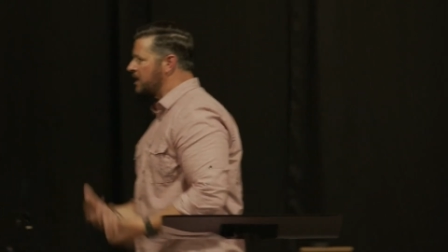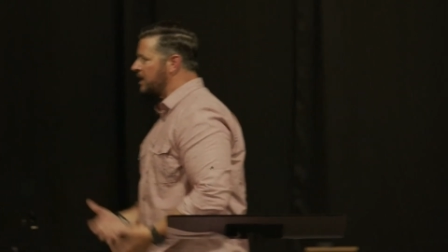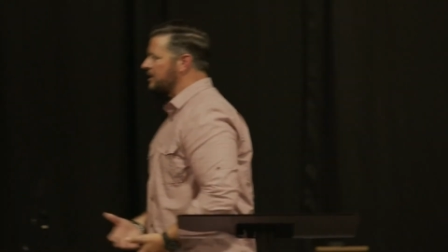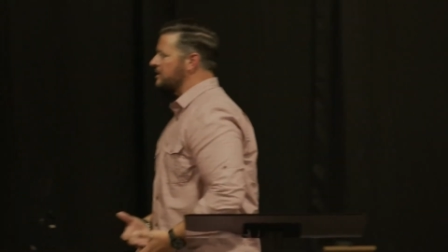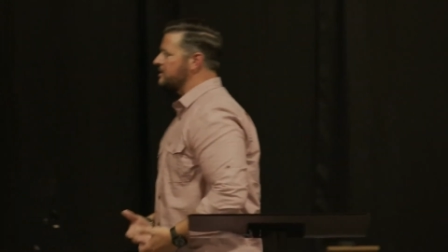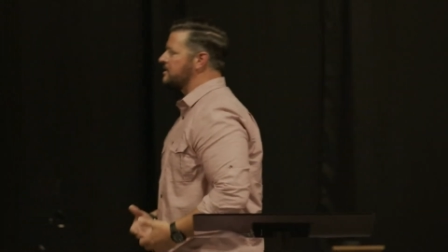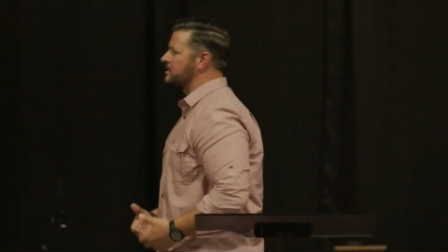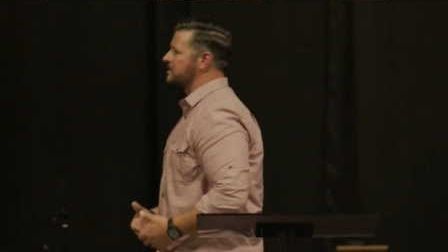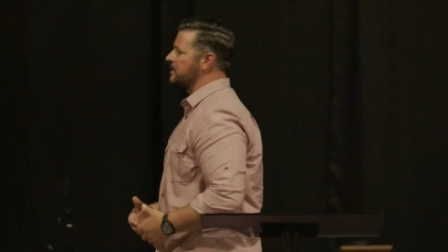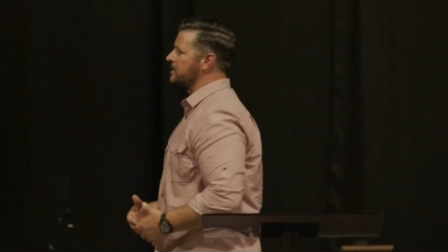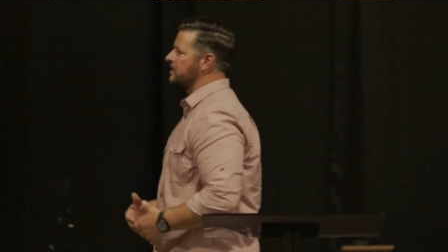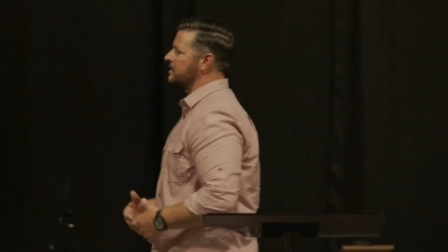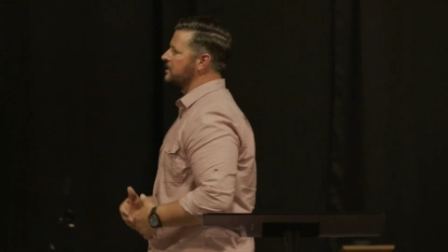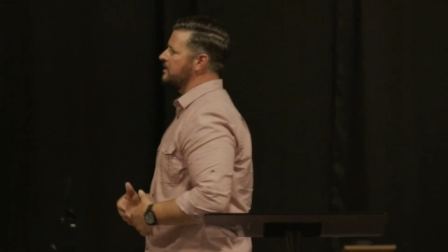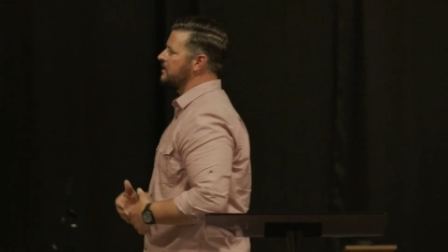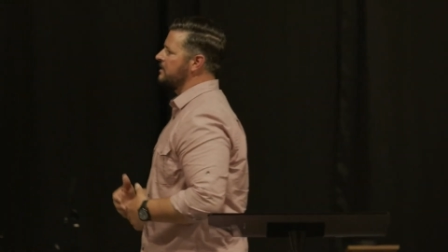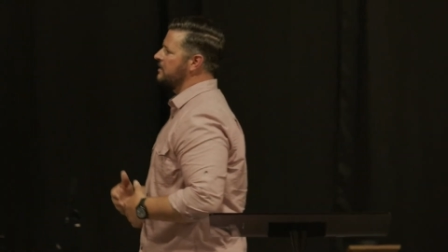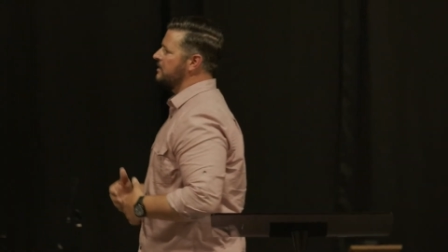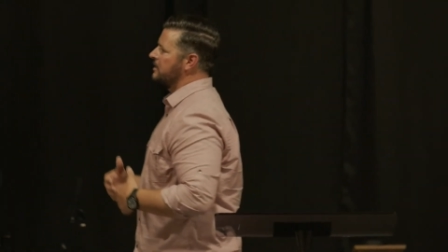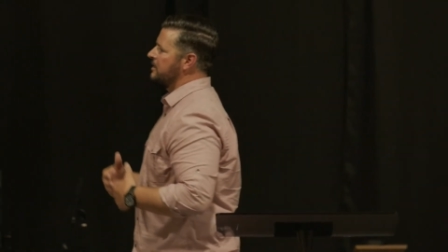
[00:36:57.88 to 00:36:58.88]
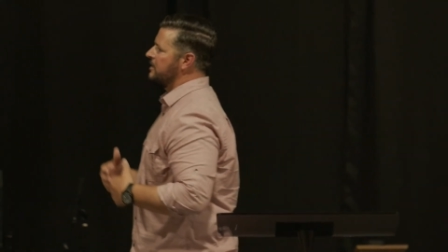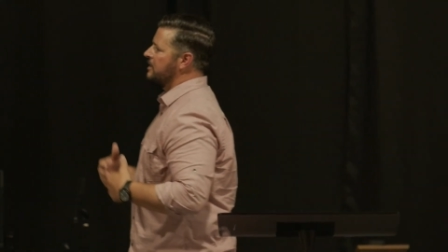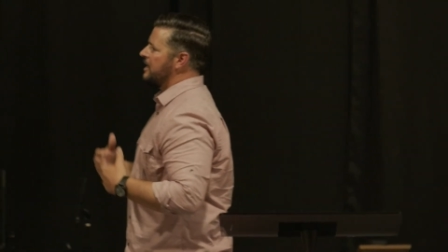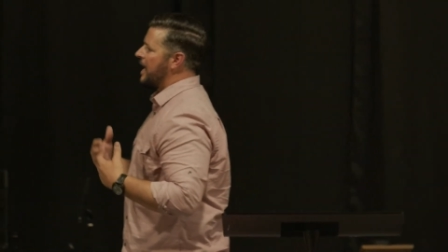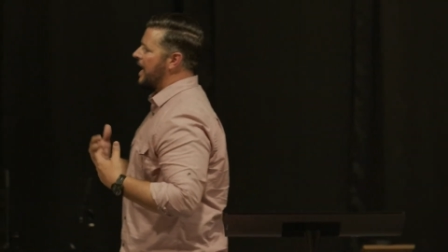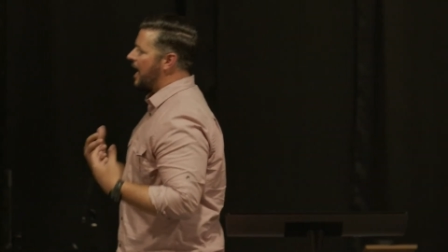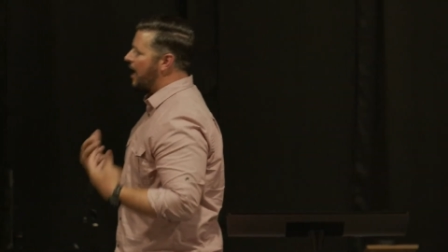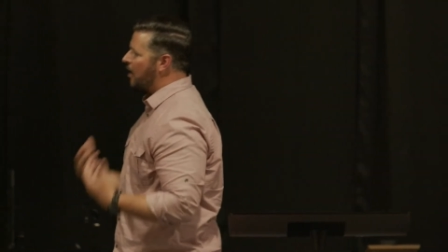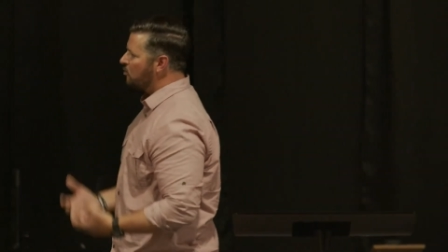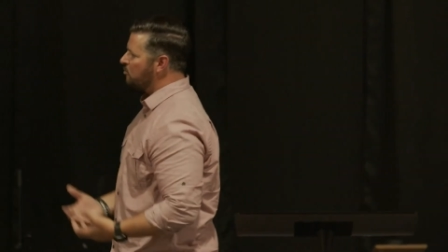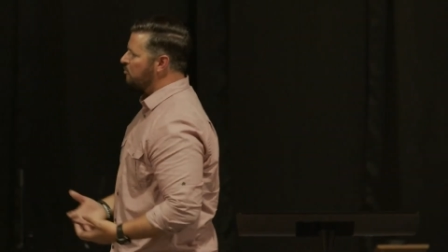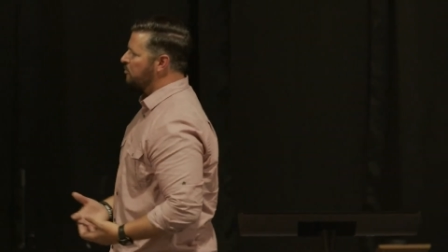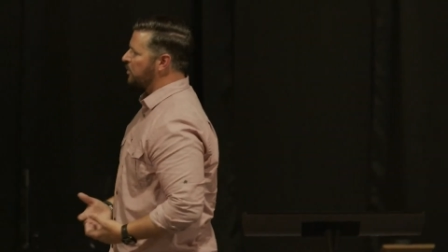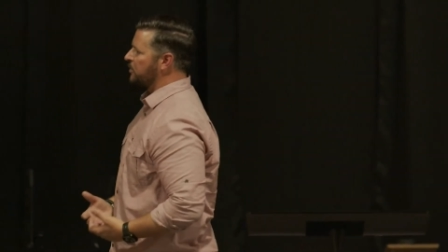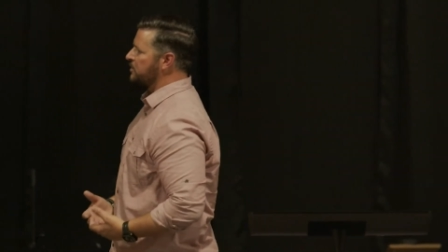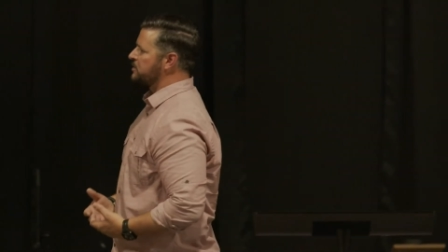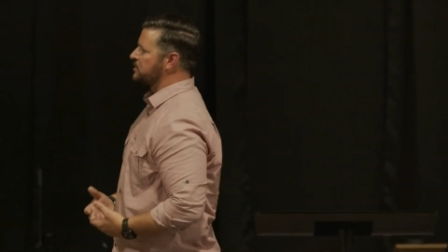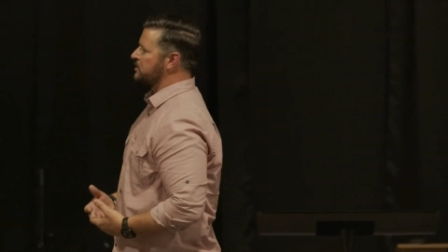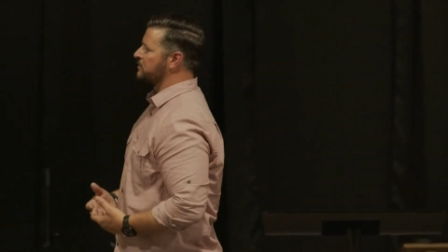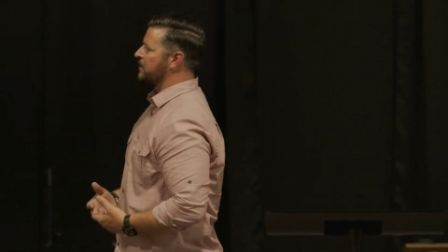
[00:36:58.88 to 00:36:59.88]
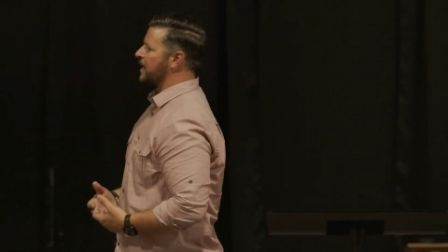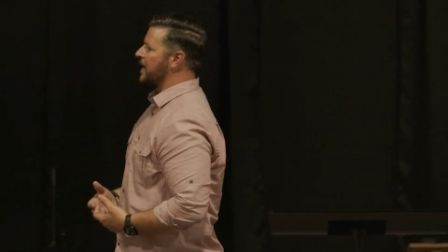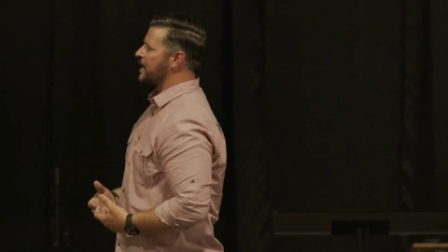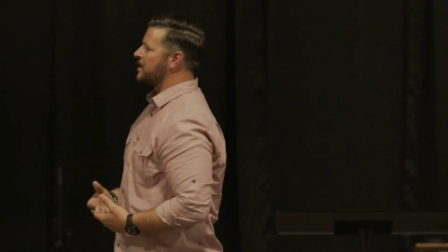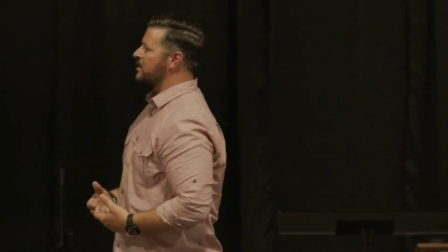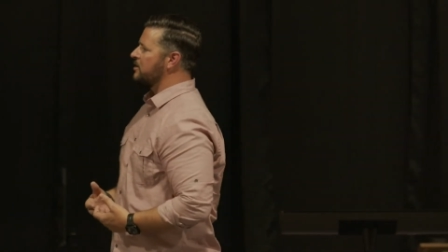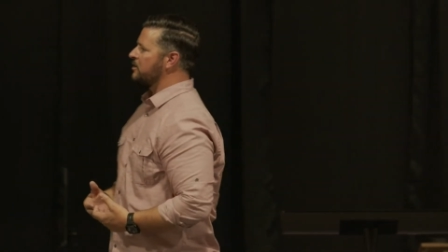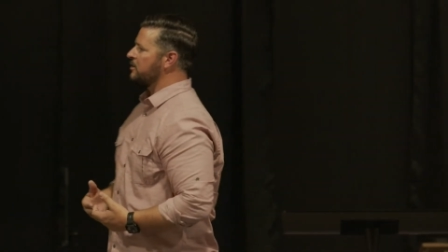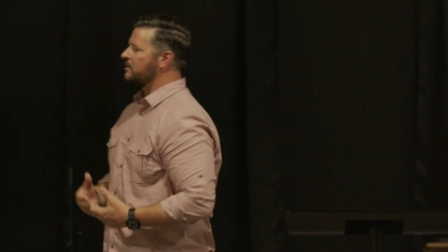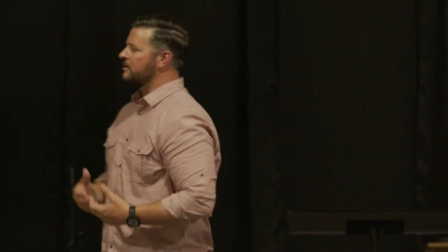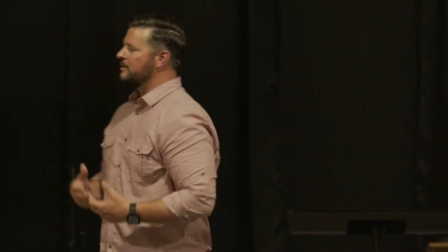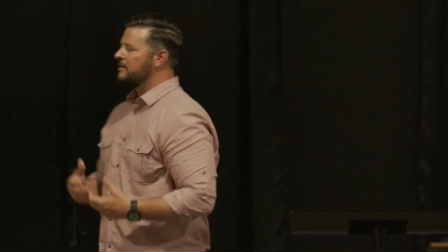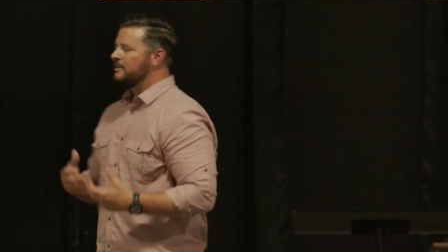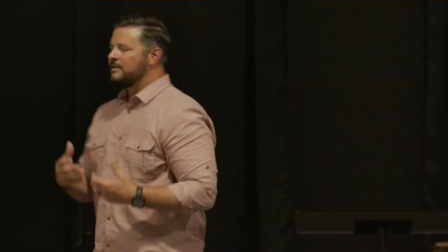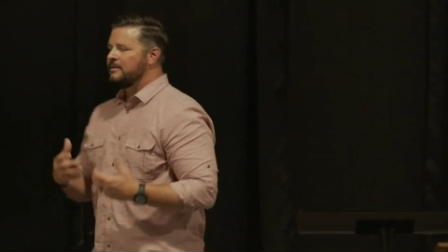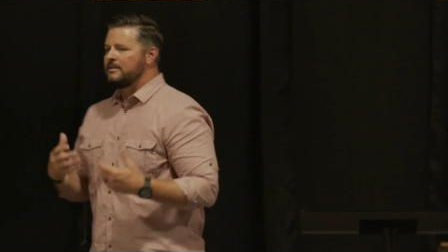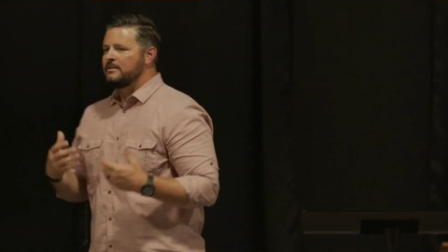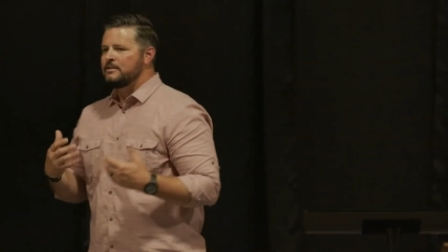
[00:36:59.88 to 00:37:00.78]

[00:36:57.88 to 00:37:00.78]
jealousy, outbursts of anger,